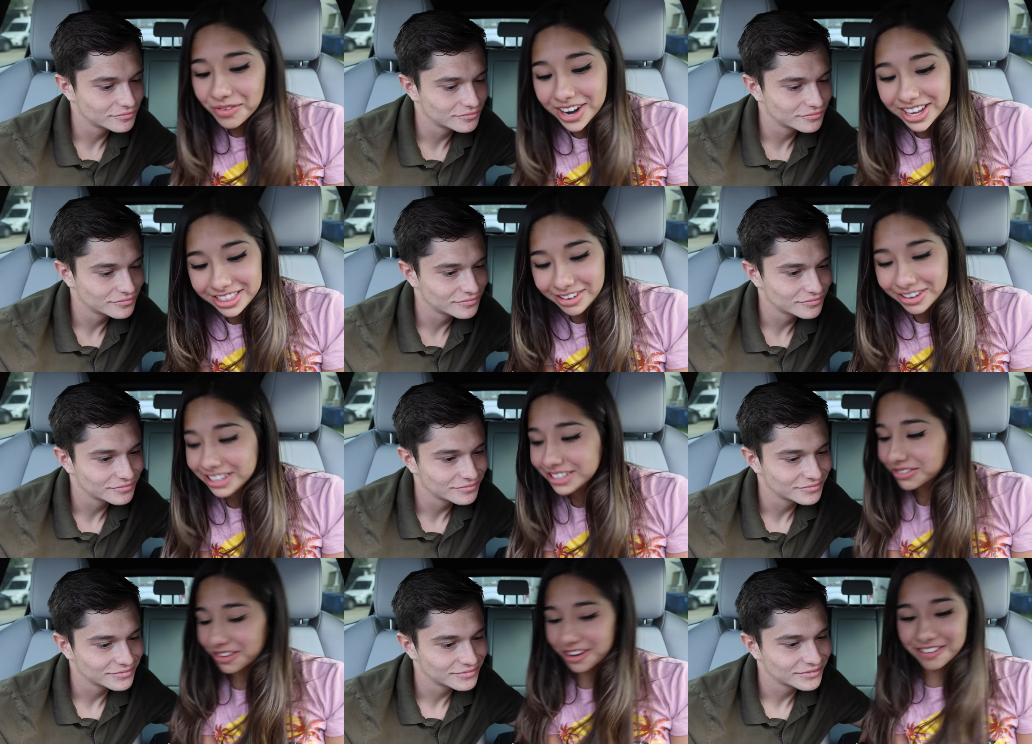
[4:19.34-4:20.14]
Speaker 1: Wait, there
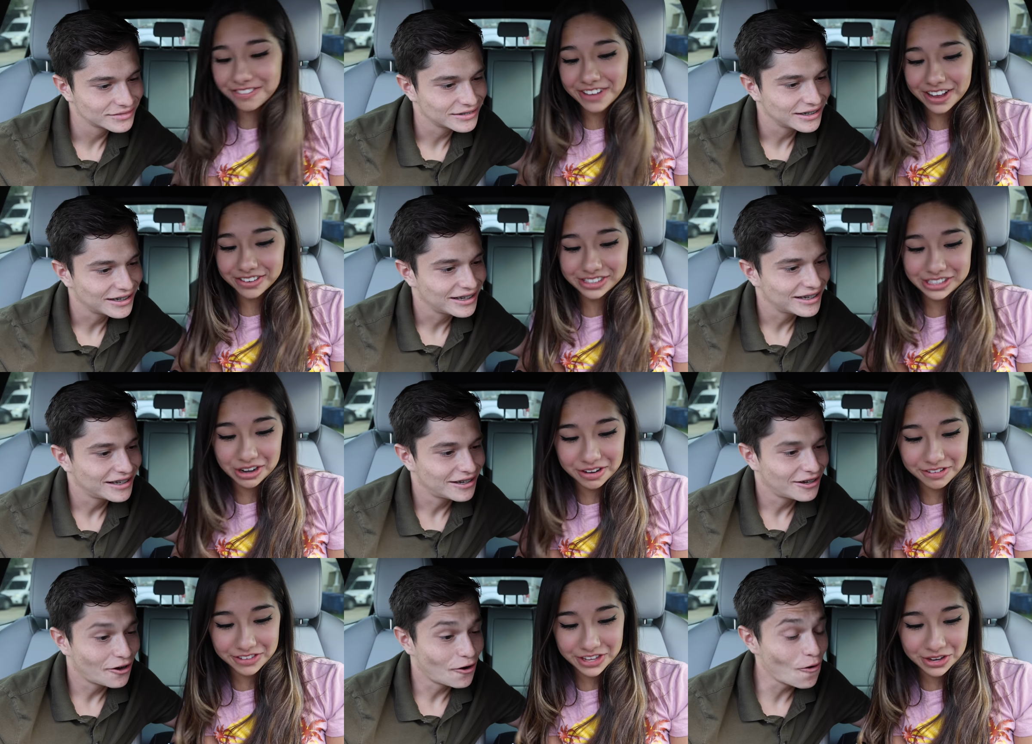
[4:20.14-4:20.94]
is one five
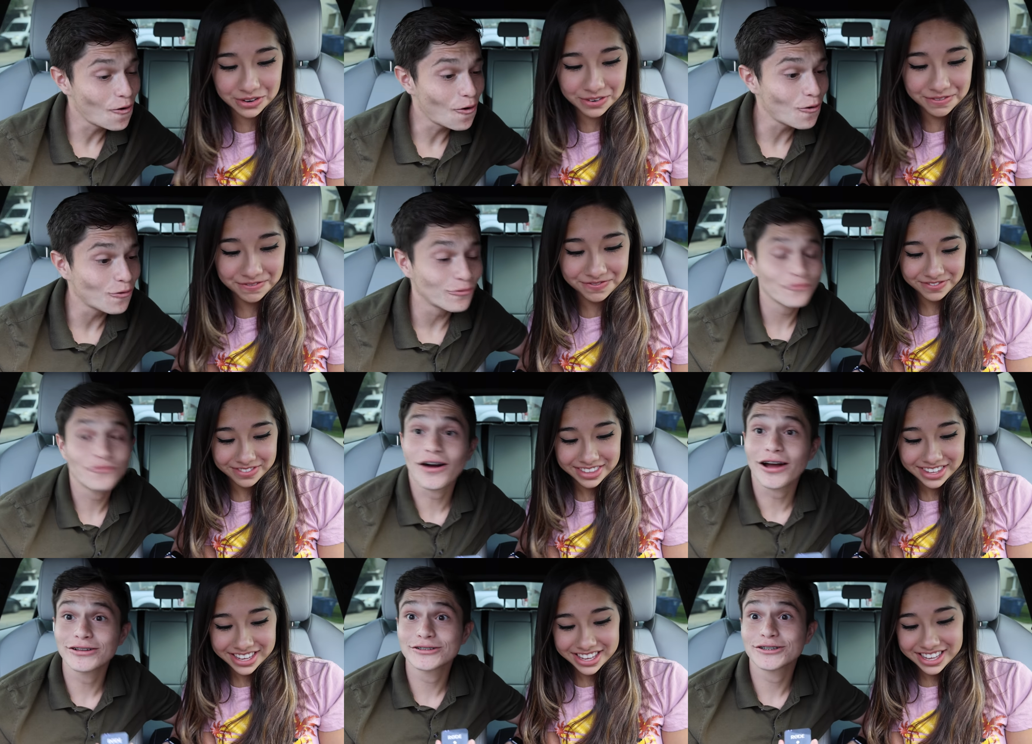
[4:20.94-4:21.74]
star review. Oh.
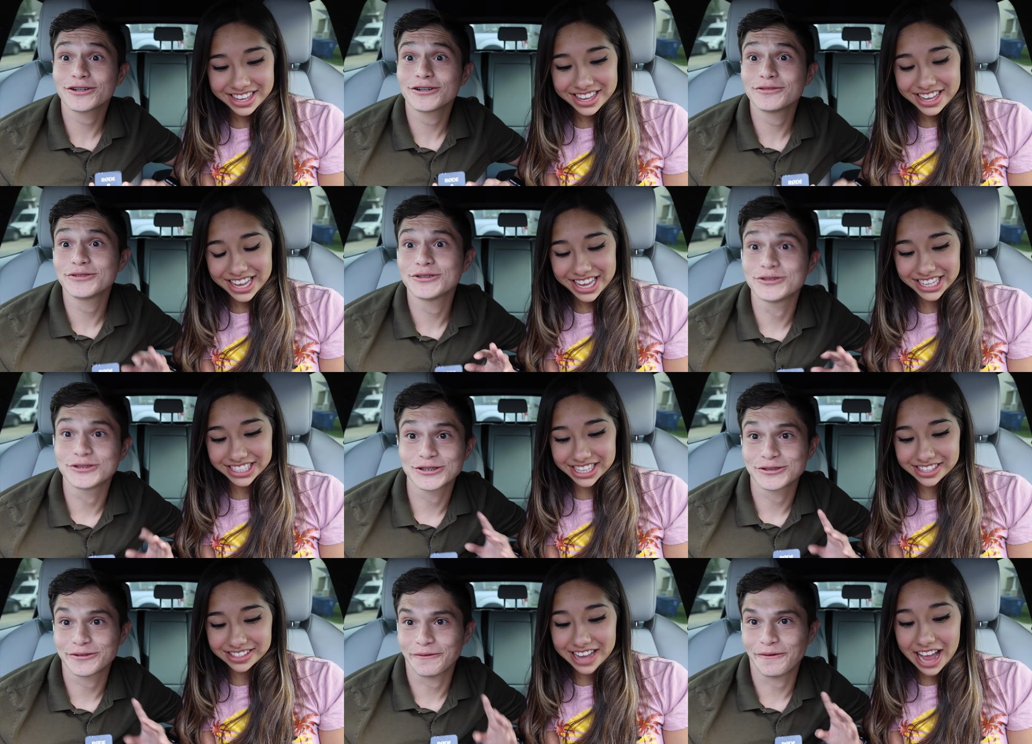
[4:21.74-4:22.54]
Speaker 2: Five star review. It
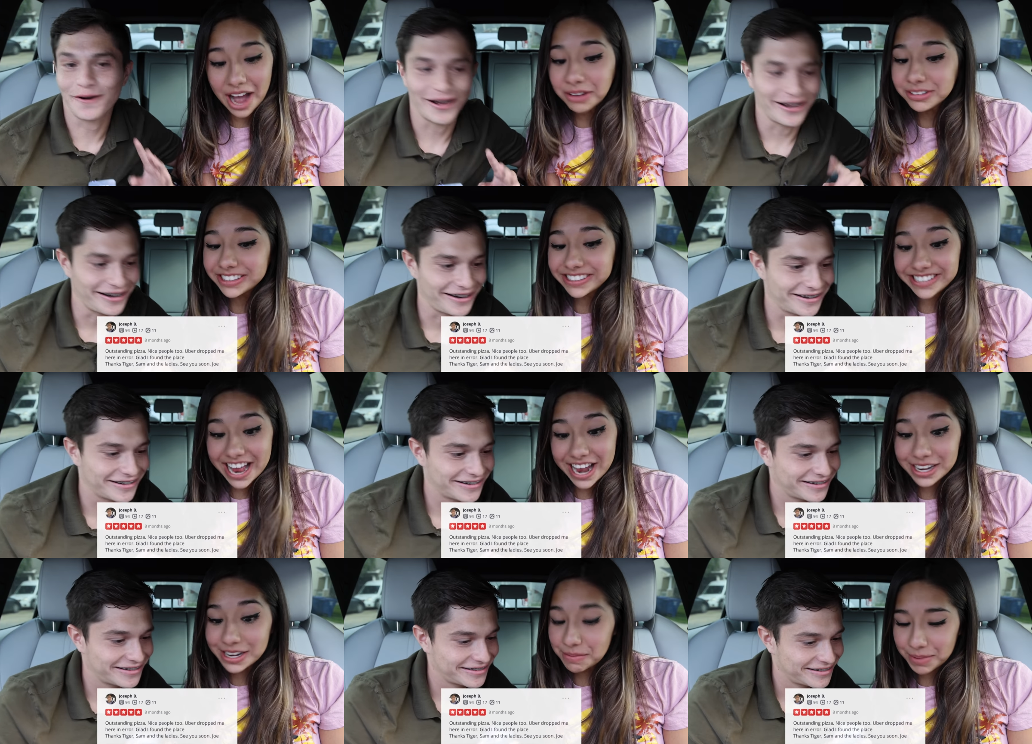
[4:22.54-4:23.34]
says one.
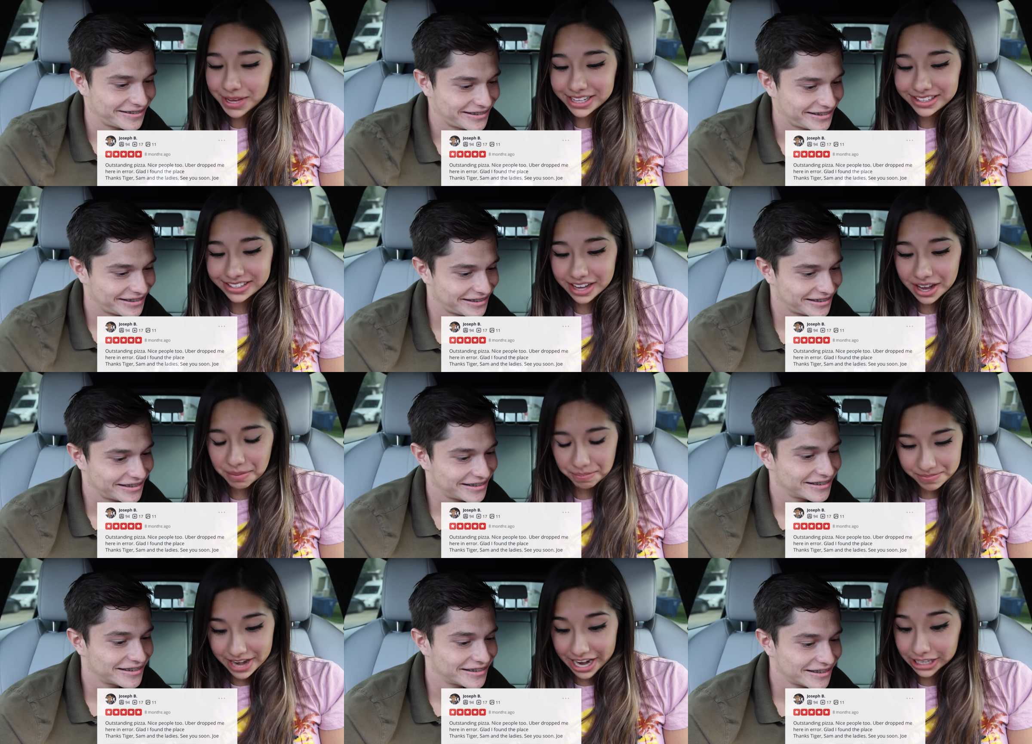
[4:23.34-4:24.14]
Speaker 1: outstanding
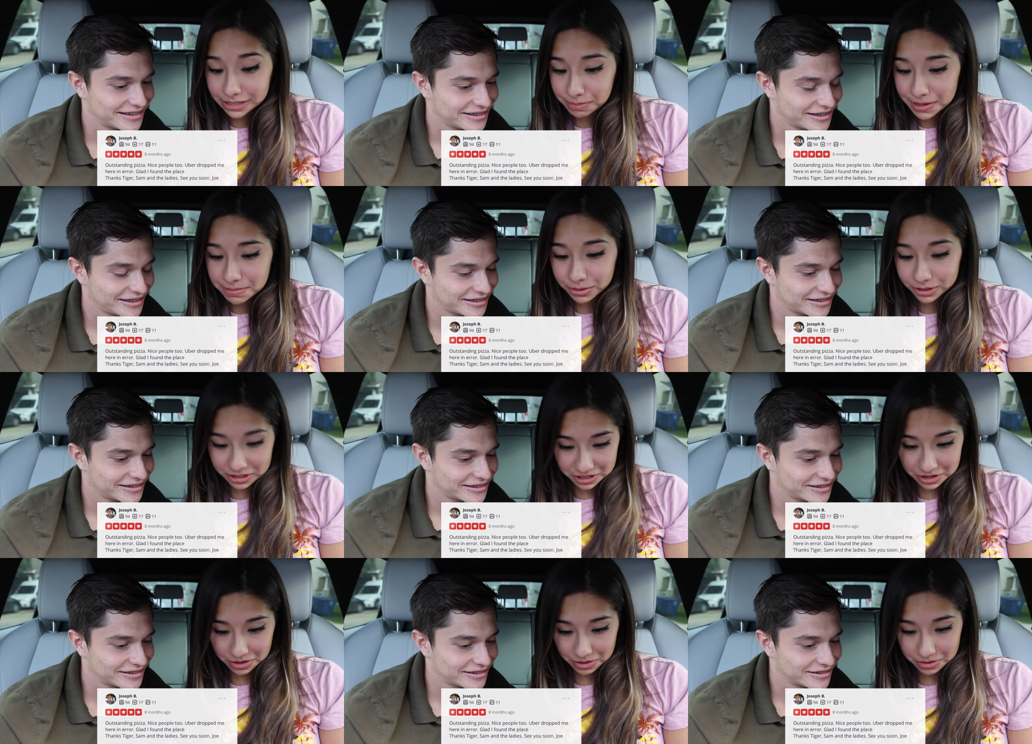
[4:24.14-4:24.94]
pizza. Nice people
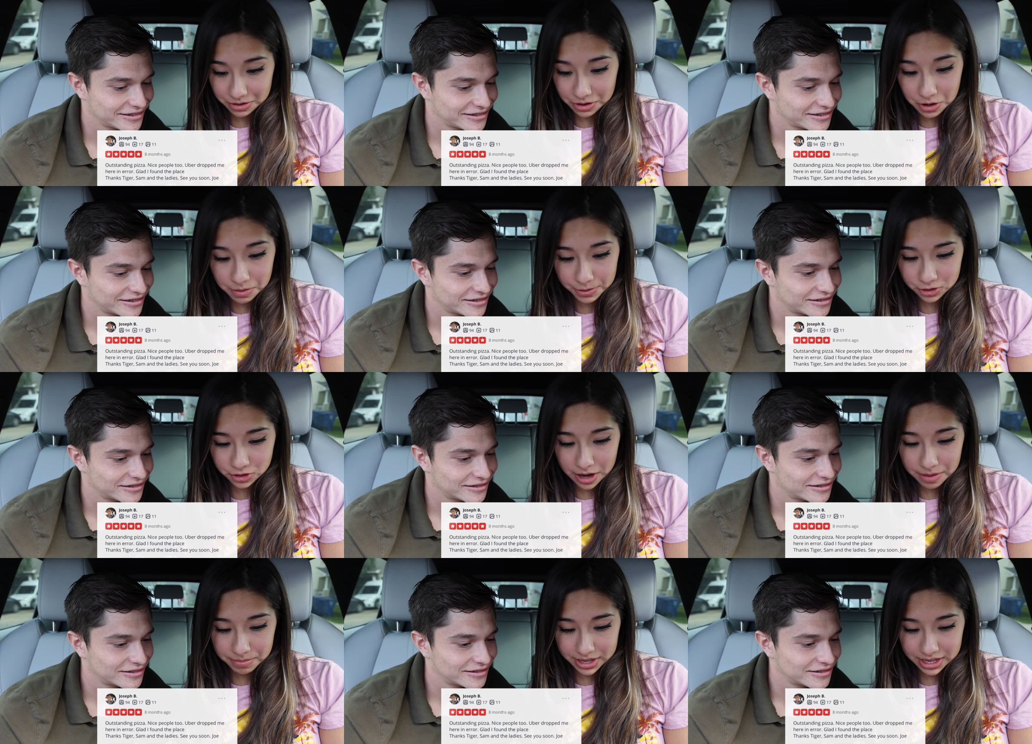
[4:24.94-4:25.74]
too. Uber
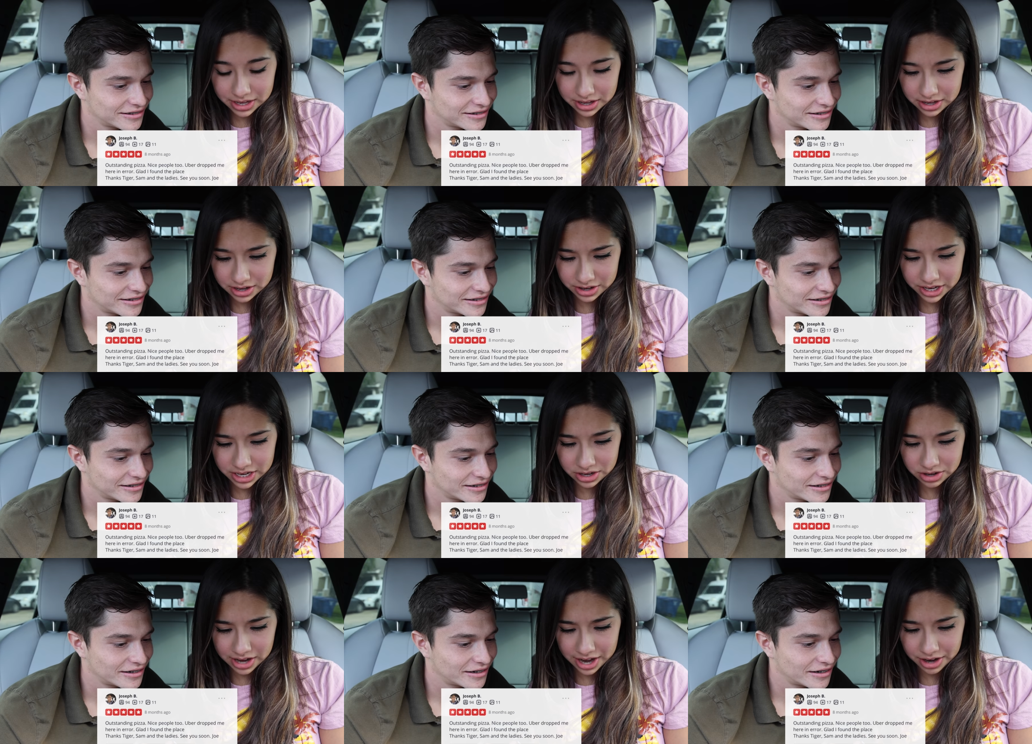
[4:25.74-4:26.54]
dropped me here
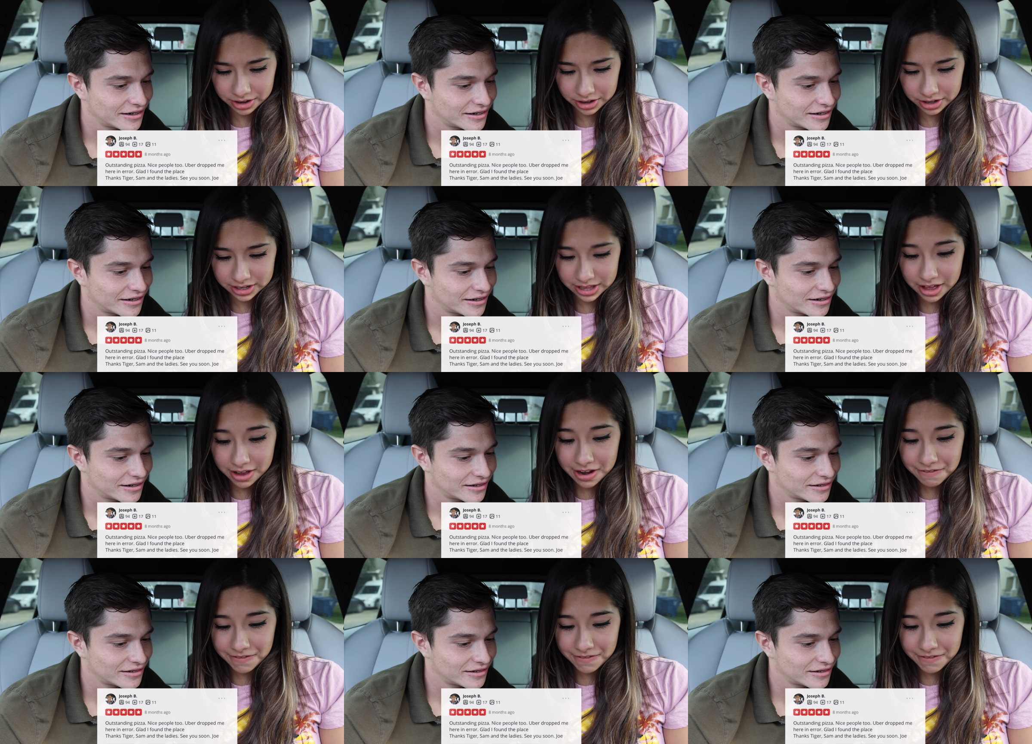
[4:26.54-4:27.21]
in error. Glad I